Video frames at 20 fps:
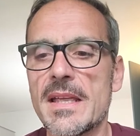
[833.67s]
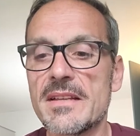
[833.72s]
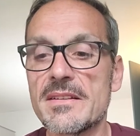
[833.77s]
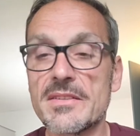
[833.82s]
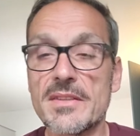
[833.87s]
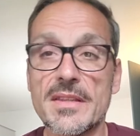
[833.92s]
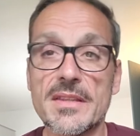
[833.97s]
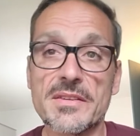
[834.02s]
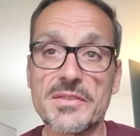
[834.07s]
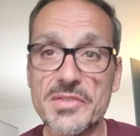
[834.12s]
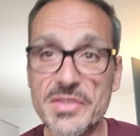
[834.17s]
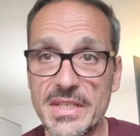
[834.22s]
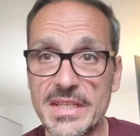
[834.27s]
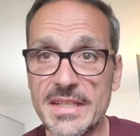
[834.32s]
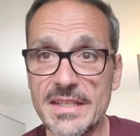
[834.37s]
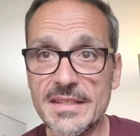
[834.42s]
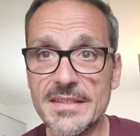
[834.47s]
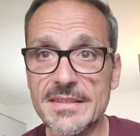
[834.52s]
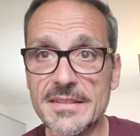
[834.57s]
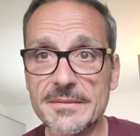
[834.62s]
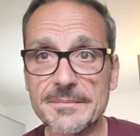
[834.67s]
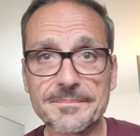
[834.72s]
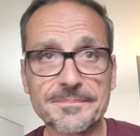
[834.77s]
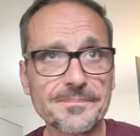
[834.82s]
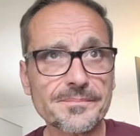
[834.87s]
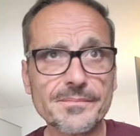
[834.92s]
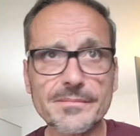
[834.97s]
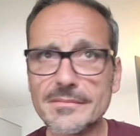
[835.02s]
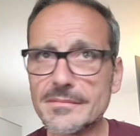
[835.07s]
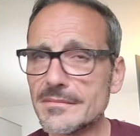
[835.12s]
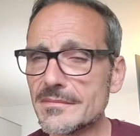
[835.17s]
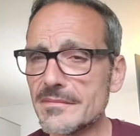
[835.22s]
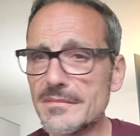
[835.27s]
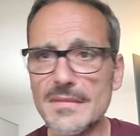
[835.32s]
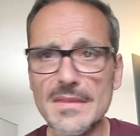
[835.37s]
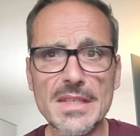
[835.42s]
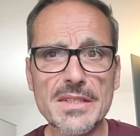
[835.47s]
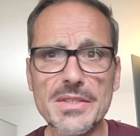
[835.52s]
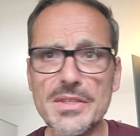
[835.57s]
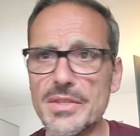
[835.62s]
And the cheese,
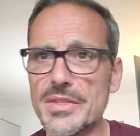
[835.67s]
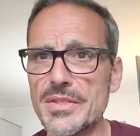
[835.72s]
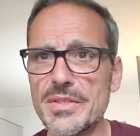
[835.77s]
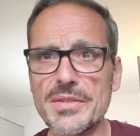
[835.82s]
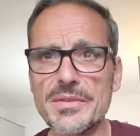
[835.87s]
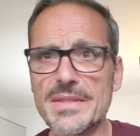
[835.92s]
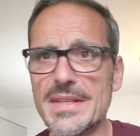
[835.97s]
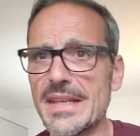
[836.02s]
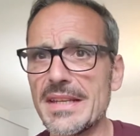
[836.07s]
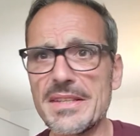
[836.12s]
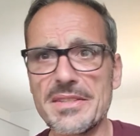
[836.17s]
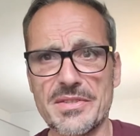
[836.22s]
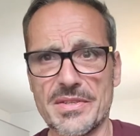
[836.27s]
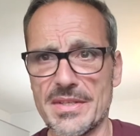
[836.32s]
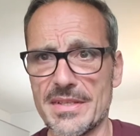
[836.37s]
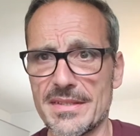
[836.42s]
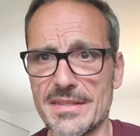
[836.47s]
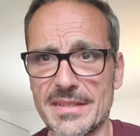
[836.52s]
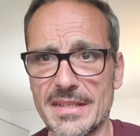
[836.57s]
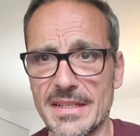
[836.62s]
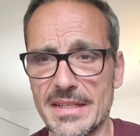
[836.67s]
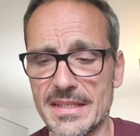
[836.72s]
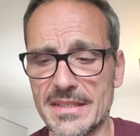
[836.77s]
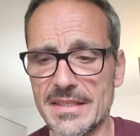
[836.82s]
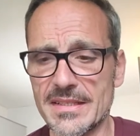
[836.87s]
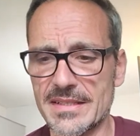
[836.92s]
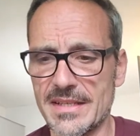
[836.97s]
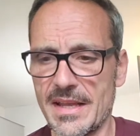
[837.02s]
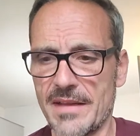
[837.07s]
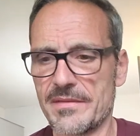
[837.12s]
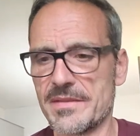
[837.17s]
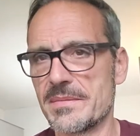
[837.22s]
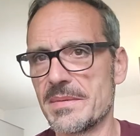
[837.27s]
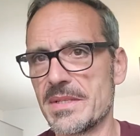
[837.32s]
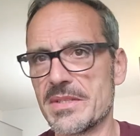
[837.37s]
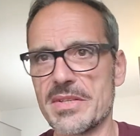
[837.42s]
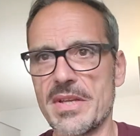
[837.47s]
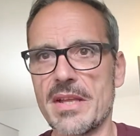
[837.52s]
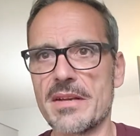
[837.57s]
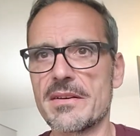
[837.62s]
you can use any cheese. Like, it doesn't have to
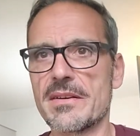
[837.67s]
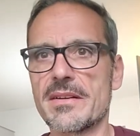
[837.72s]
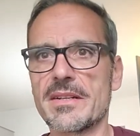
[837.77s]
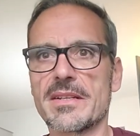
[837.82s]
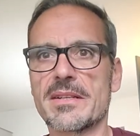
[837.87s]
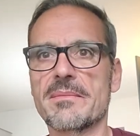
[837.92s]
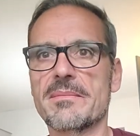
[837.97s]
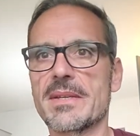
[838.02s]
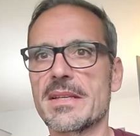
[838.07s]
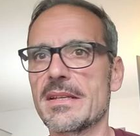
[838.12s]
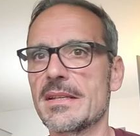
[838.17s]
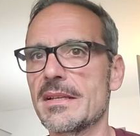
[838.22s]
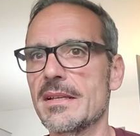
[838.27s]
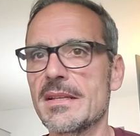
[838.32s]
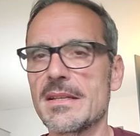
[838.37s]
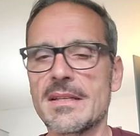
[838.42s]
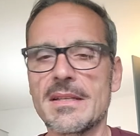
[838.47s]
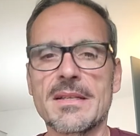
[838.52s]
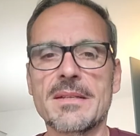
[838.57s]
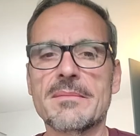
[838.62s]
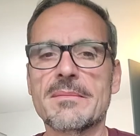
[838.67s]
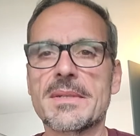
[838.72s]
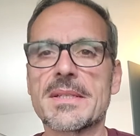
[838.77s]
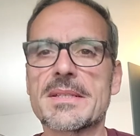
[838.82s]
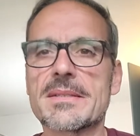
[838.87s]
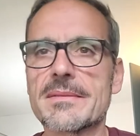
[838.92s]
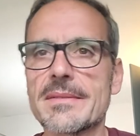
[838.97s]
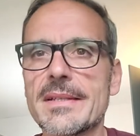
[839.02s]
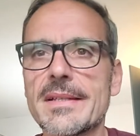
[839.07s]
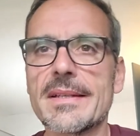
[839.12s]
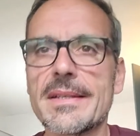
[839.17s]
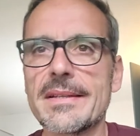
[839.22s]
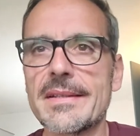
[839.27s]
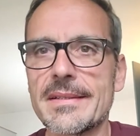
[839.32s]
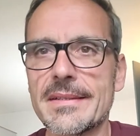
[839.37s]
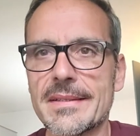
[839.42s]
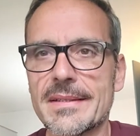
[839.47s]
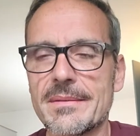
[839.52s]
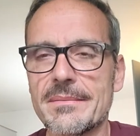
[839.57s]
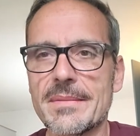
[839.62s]
be cheddar, it could be mozzarella,
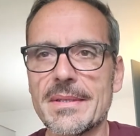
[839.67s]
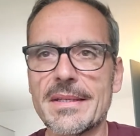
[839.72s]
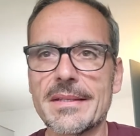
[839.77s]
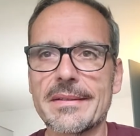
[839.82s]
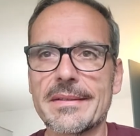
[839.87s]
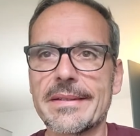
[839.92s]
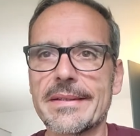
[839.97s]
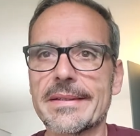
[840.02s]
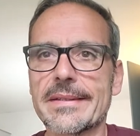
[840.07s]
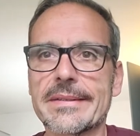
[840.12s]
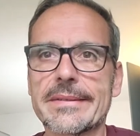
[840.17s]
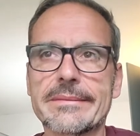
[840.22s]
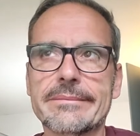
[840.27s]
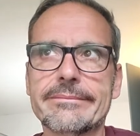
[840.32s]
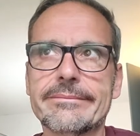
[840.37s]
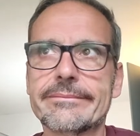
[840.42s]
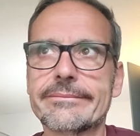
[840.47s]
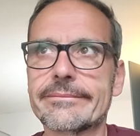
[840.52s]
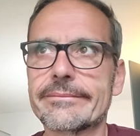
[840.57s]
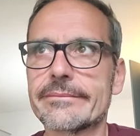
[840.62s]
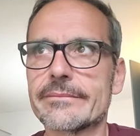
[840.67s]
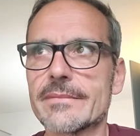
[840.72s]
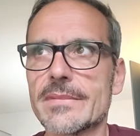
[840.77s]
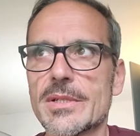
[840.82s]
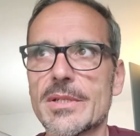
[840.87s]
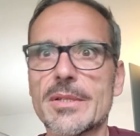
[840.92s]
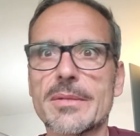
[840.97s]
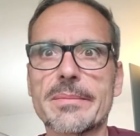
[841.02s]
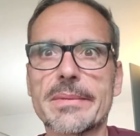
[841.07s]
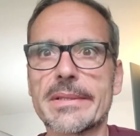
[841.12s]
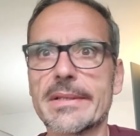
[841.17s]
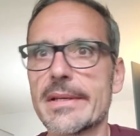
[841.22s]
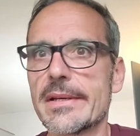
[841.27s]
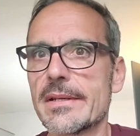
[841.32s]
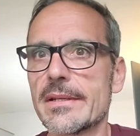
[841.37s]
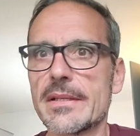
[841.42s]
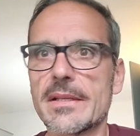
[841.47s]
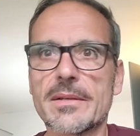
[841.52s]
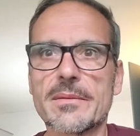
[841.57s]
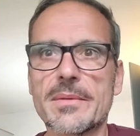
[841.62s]
it can be like herb and
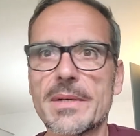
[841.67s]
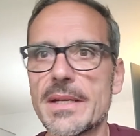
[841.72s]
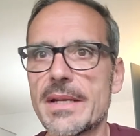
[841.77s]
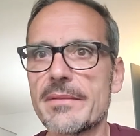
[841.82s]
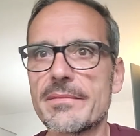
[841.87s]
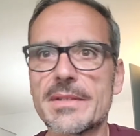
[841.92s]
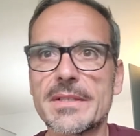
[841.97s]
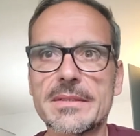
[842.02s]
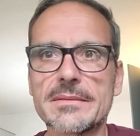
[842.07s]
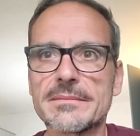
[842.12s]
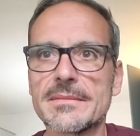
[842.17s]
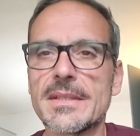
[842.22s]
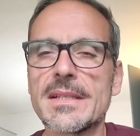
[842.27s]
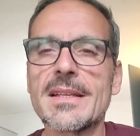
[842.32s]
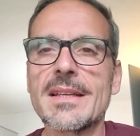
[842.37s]
garlic, whatever.